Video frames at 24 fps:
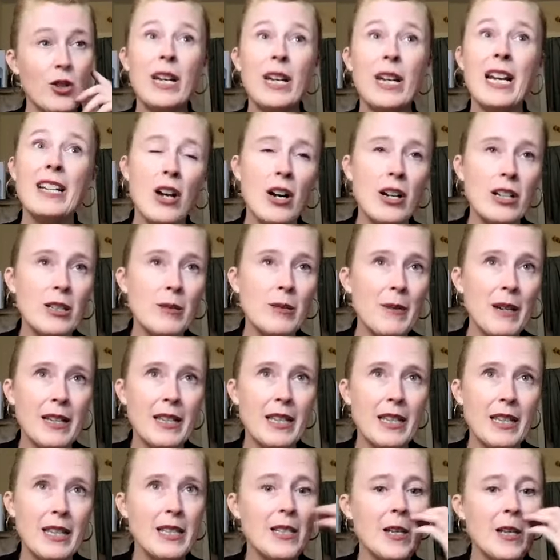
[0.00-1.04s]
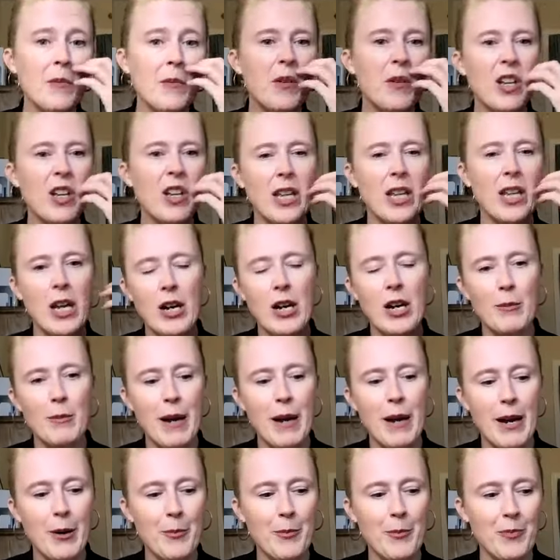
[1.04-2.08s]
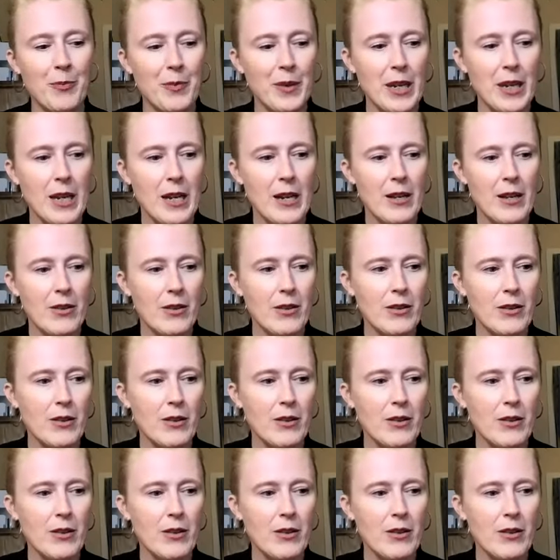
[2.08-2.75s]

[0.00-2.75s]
And you and I talked about that some early on about